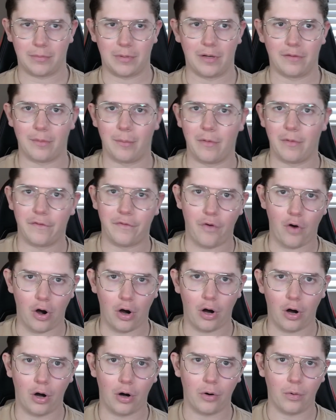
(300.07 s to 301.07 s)
from
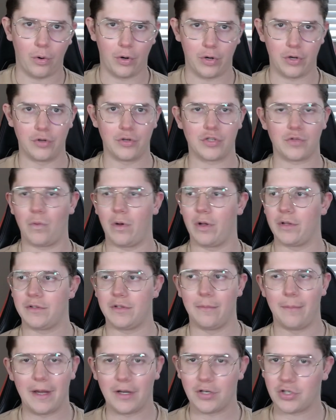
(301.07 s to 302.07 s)
afar, or you just want to
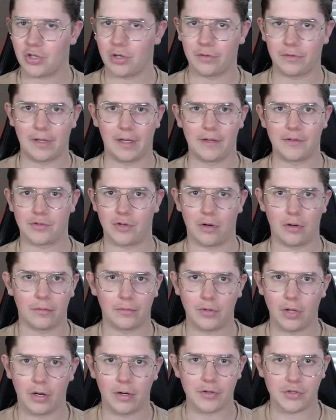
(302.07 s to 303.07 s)
make sure things are
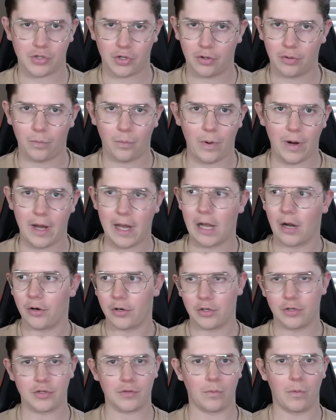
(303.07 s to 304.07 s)
done a certain way, or you
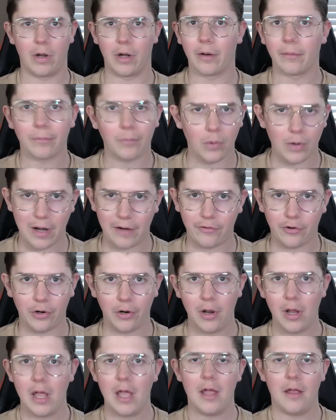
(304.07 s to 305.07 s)
just want to whatever,
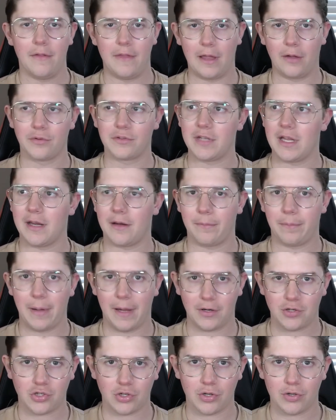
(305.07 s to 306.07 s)
they'll take
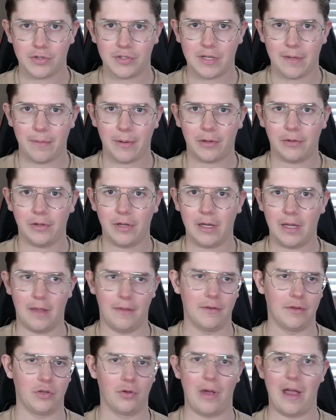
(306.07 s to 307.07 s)
pictures typically, and
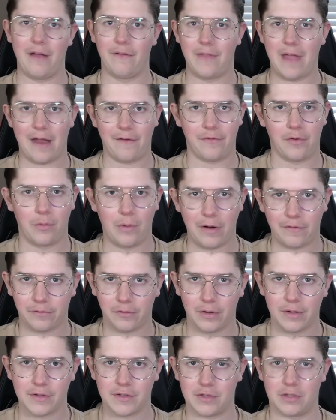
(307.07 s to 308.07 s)
you'll have that for
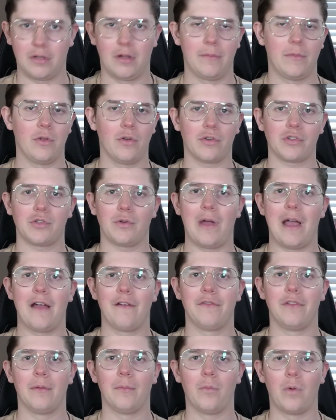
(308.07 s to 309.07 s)
reference. You also have
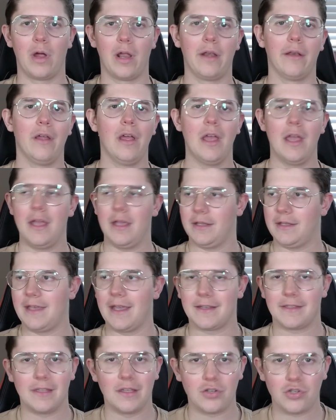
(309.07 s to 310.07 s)
them when
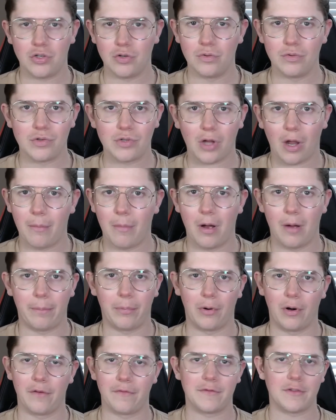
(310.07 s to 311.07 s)
guest issues come up,
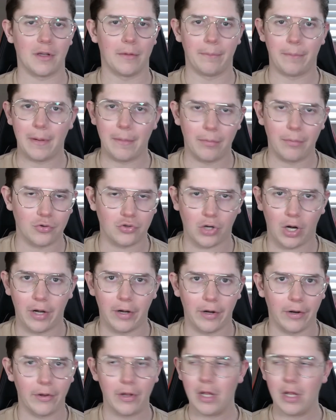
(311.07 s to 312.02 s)
or if some people try to